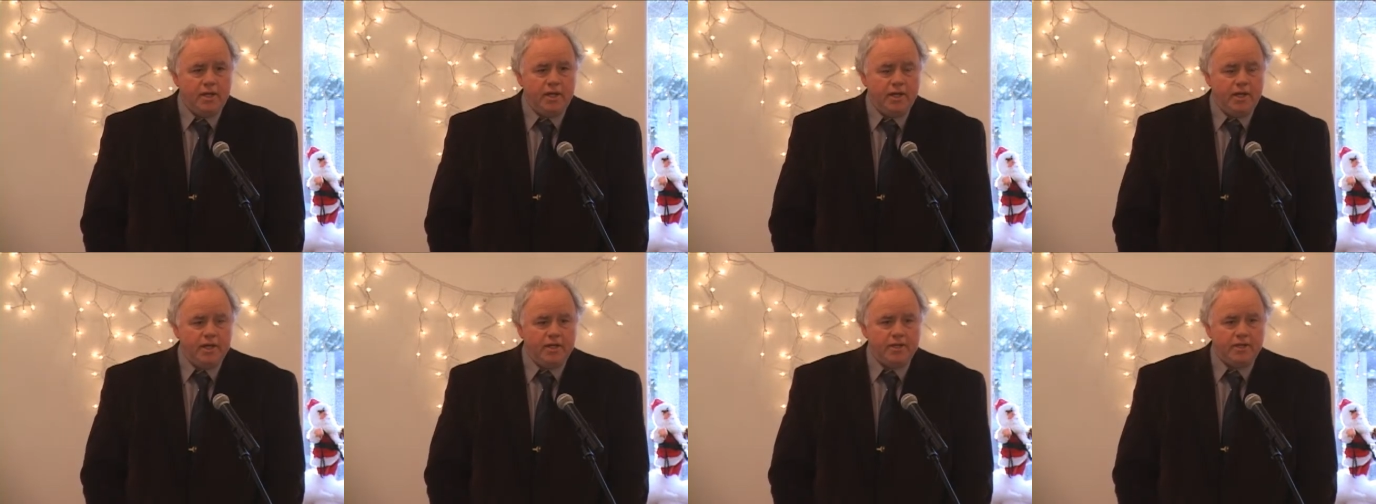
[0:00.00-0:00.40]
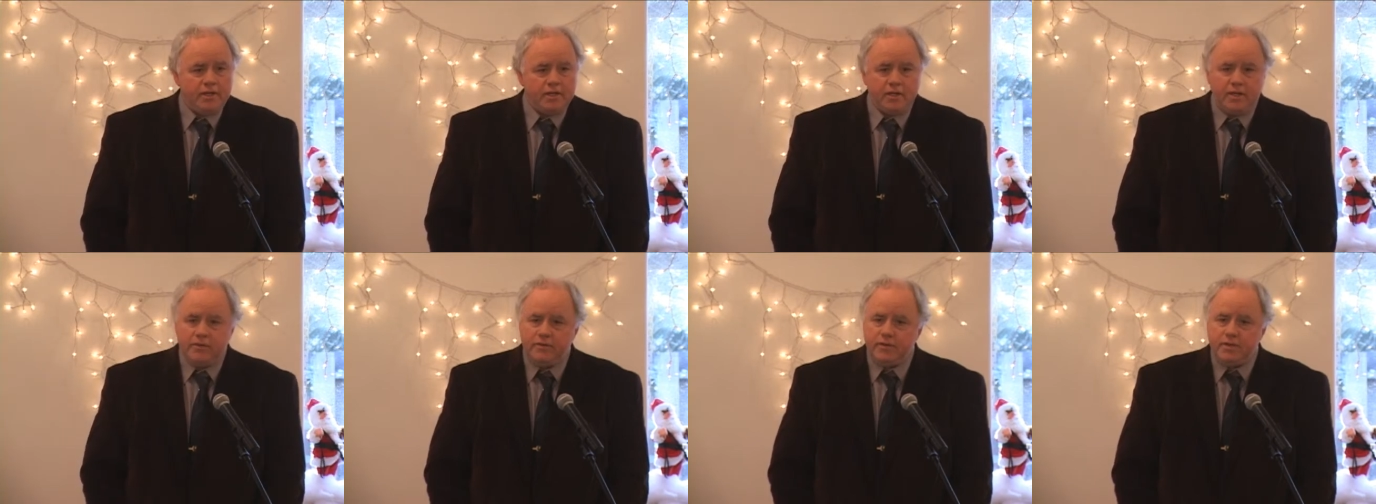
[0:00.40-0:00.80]
and the
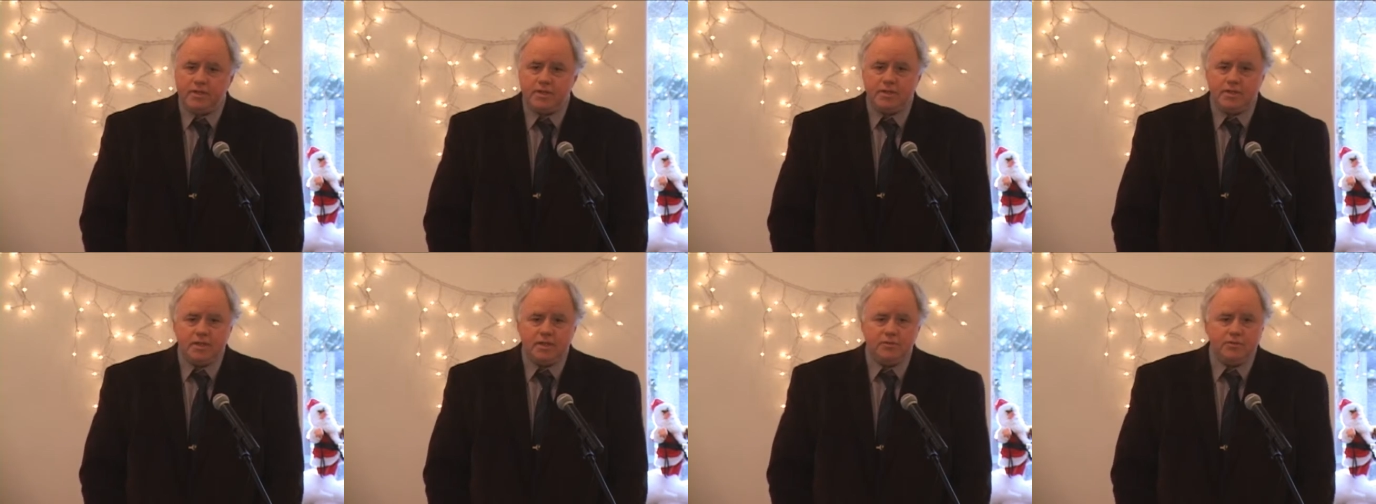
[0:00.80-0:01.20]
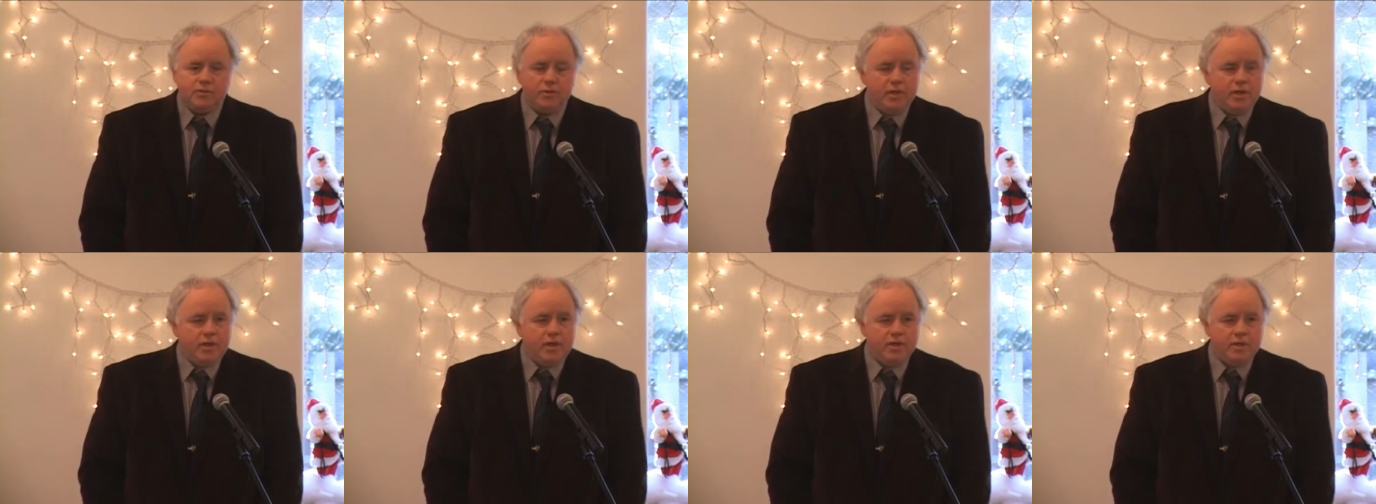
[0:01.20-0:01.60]
governor said,
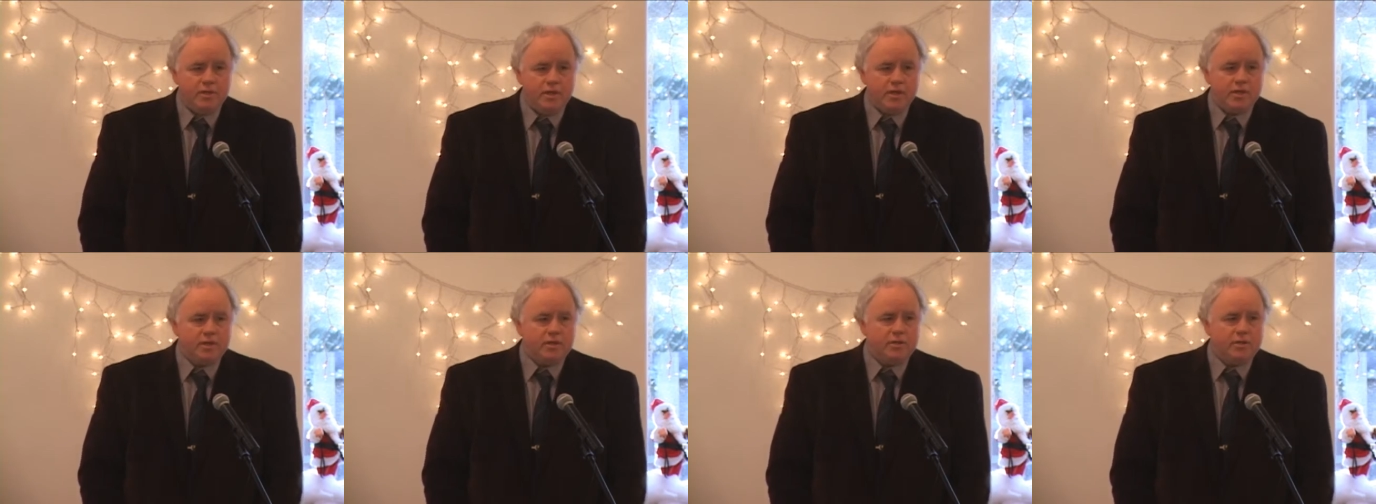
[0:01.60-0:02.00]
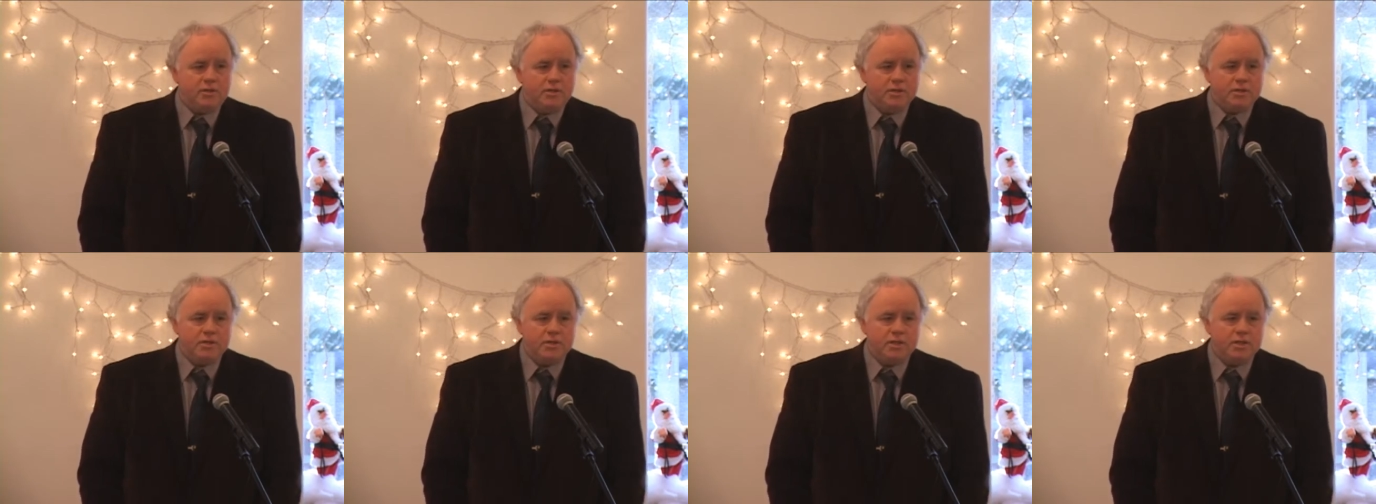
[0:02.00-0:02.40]
boy, take a
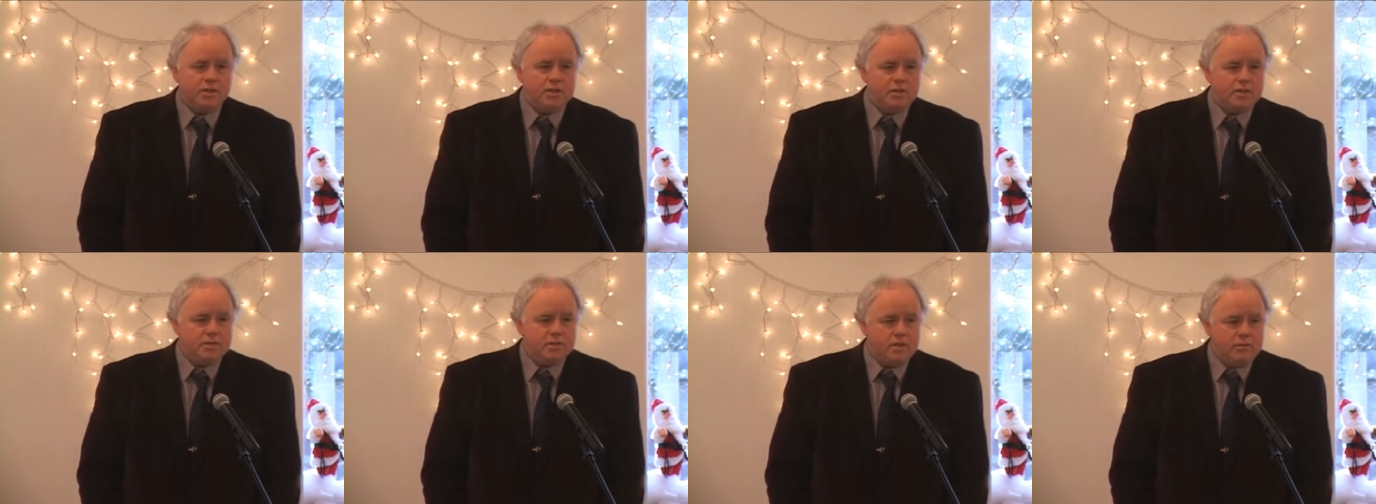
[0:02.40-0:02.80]
close look at this,